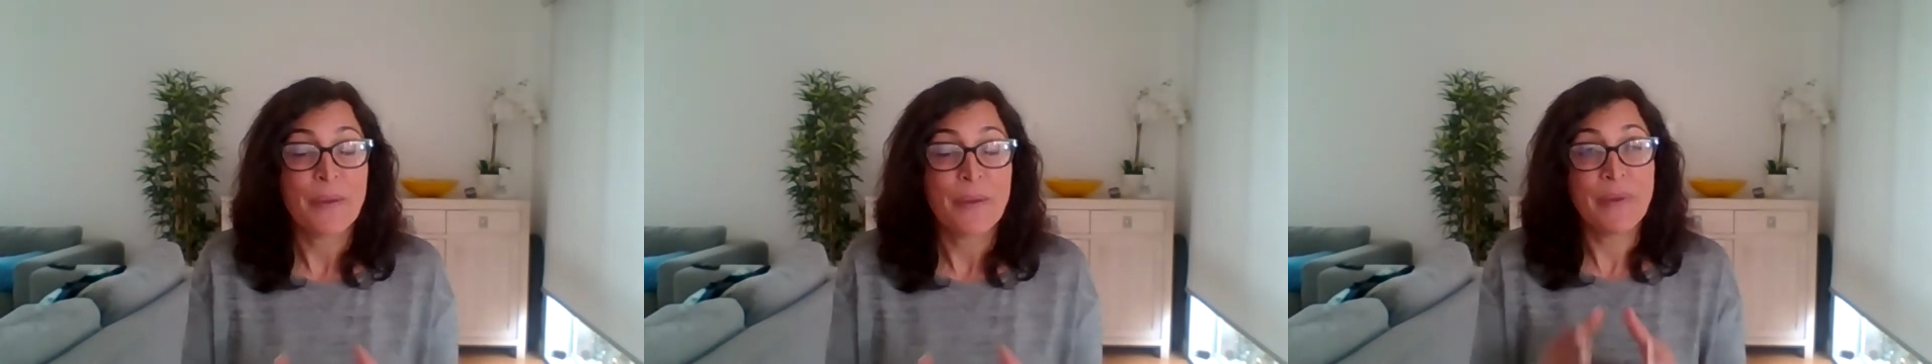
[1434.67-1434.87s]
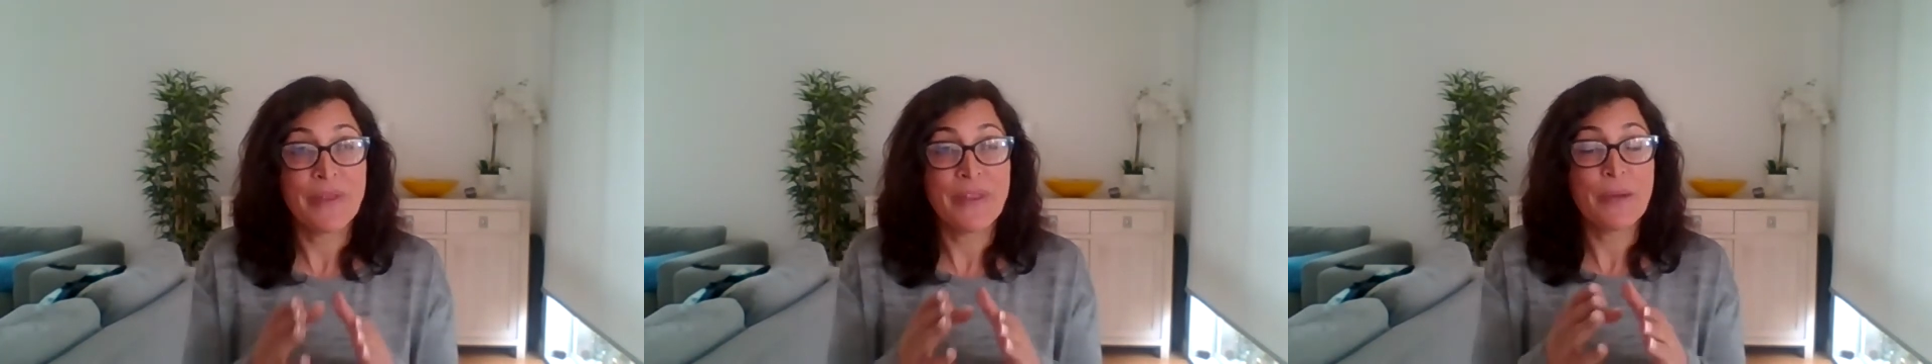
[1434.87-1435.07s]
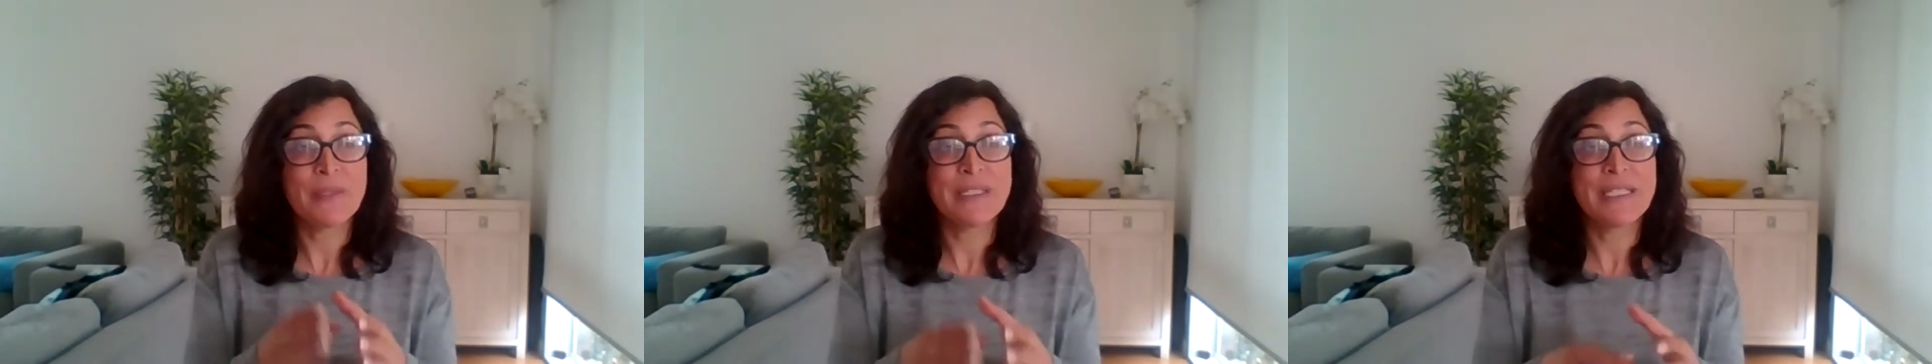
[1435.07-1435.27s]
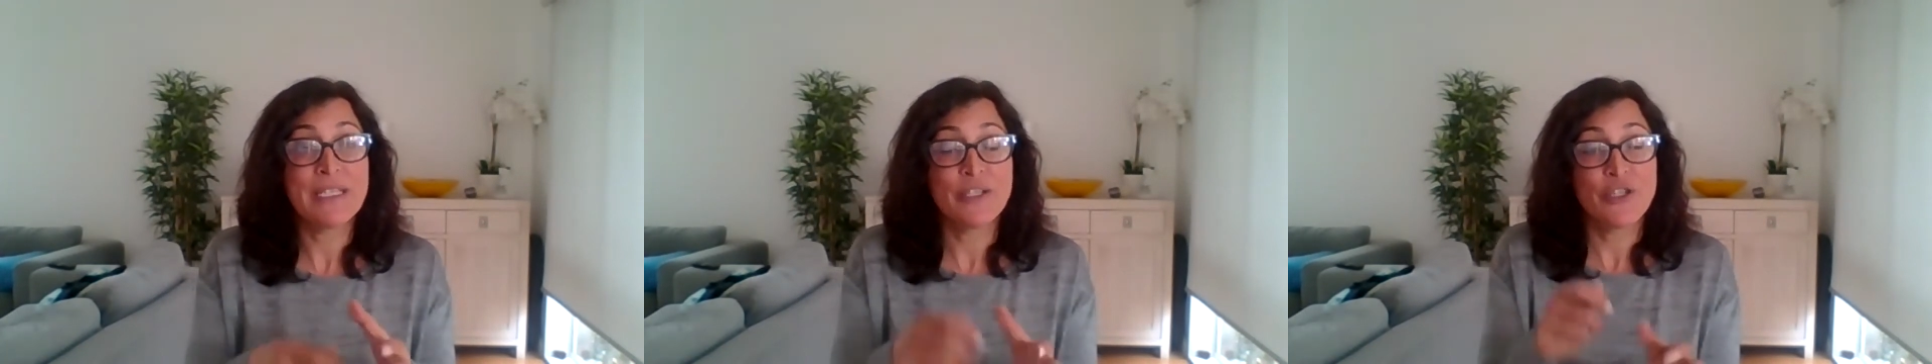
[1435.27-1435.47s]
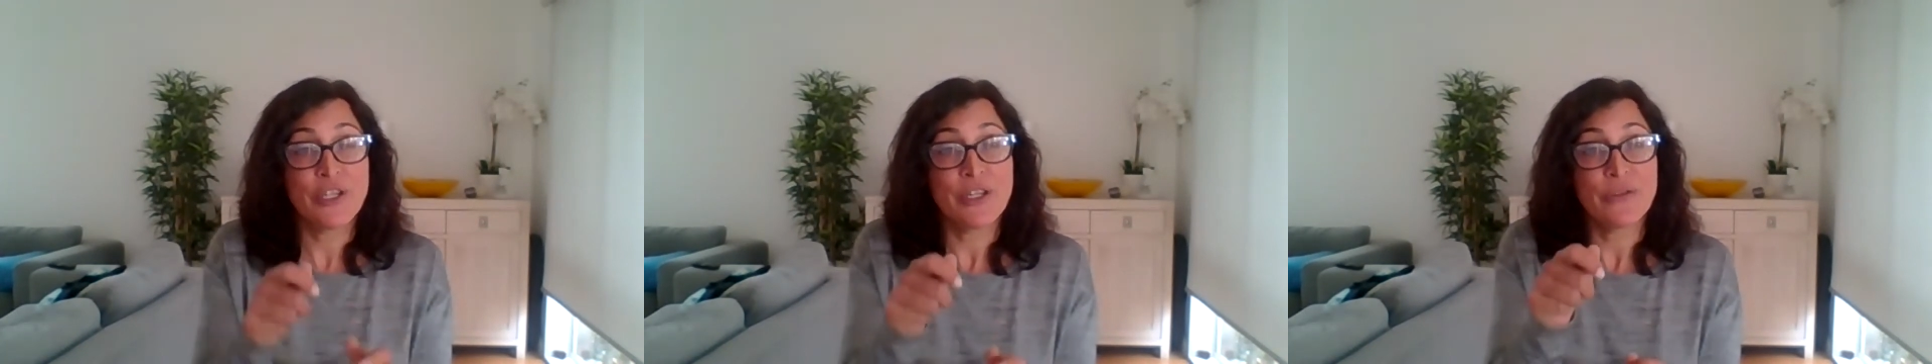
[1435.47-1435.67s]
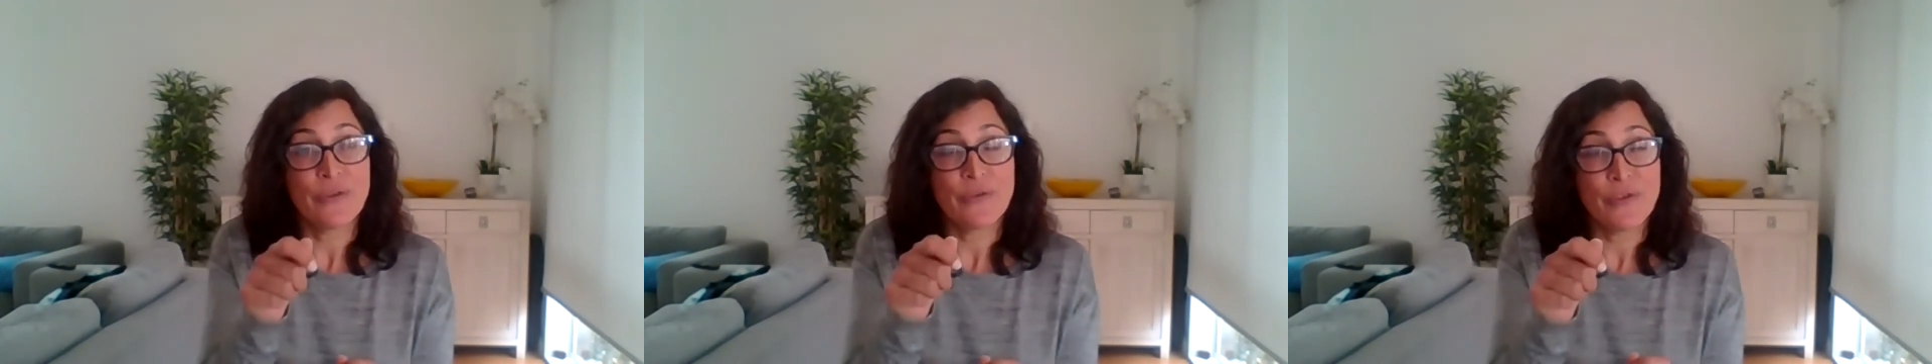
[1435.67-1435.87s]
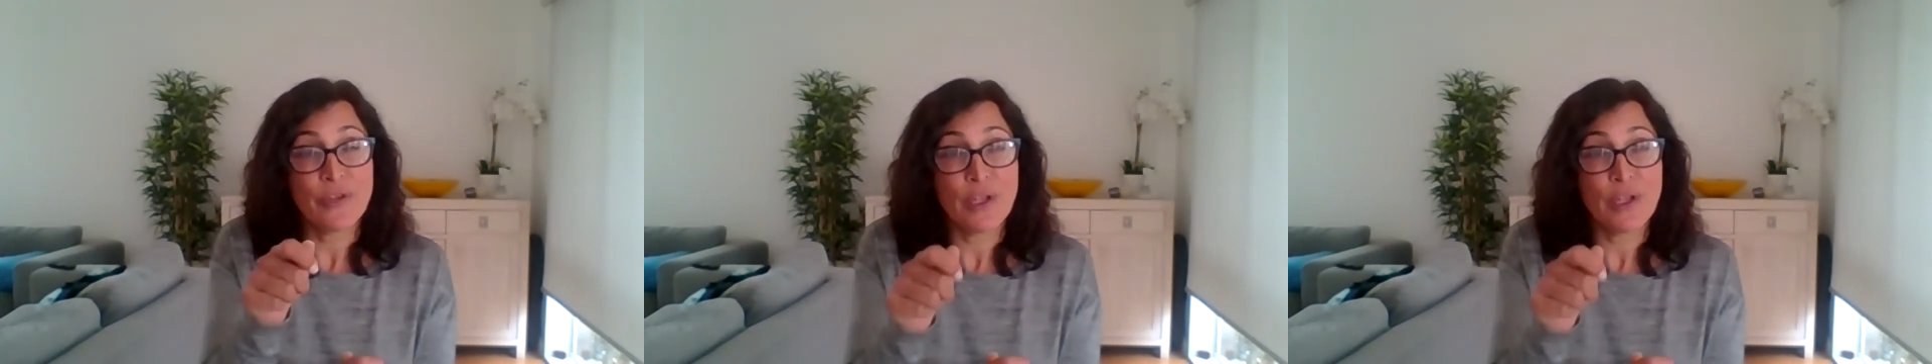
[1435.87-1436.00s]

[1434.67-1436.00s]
but they were teaching the